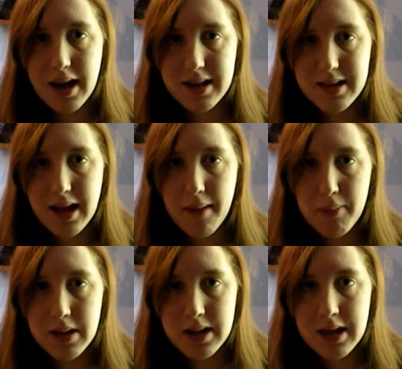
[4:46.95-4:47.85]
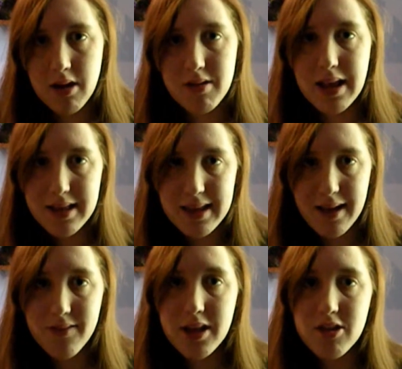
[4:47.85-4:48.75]
the next couple of years and
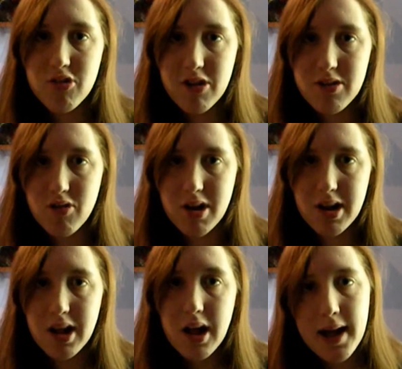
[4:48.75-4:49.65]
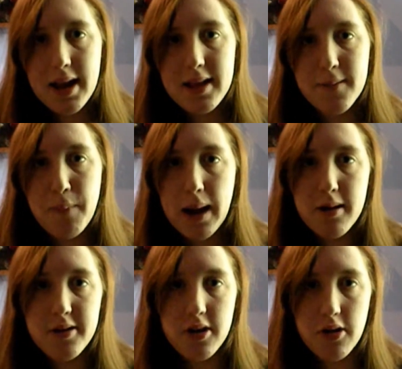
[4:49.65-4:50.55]
save these children. But it's
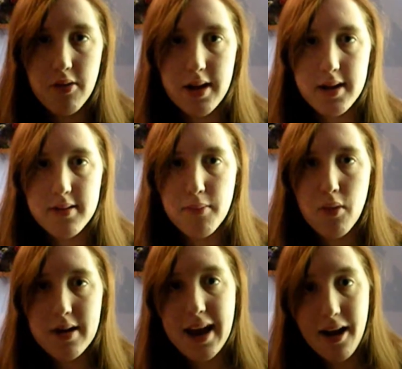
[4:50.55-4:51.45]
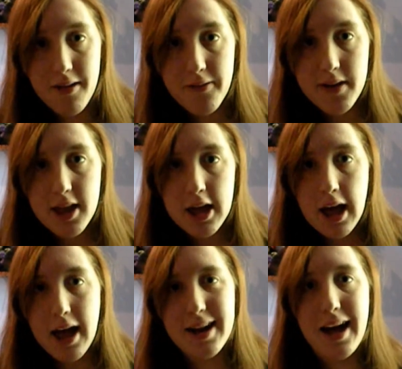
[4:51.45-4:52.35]
better to do it more
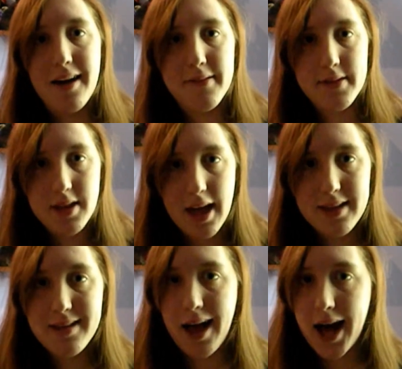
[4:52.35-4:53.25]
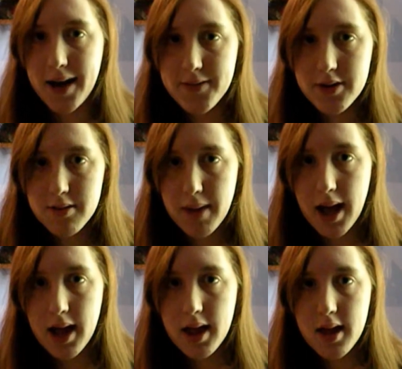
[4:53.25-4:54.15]
carefully and have less
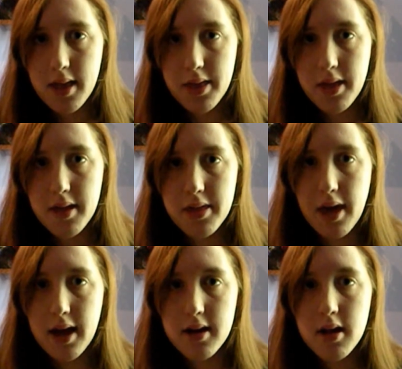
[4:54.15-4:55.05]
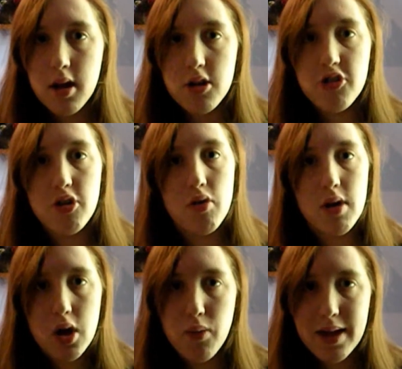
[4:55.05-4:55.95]
aftermath than to
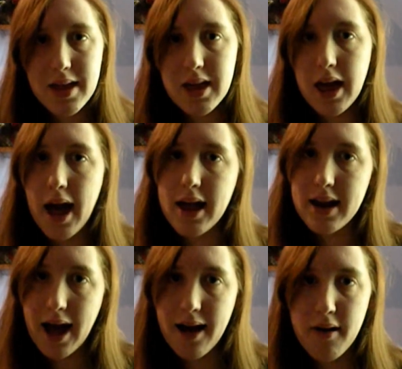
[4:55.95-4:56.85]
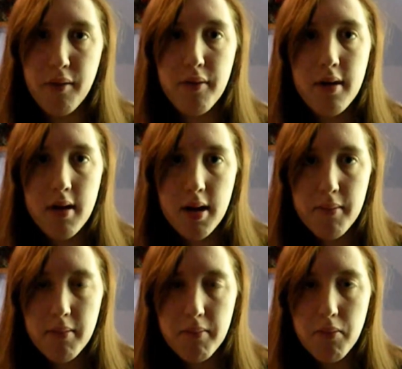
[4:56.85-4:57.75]
do it quickly and have
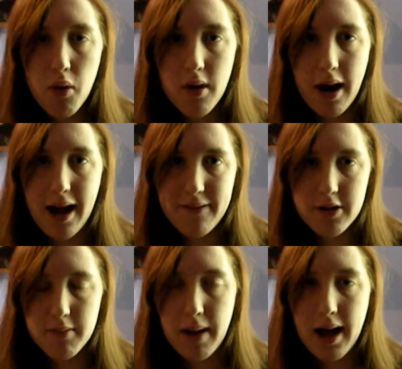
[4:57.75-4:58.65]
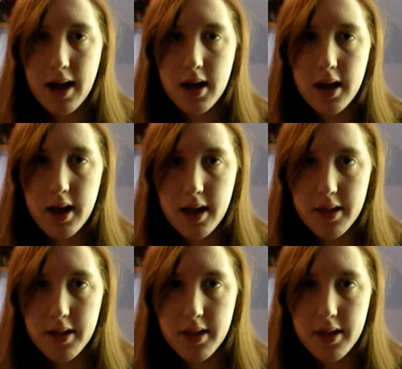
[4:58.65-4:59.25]
more aftermath.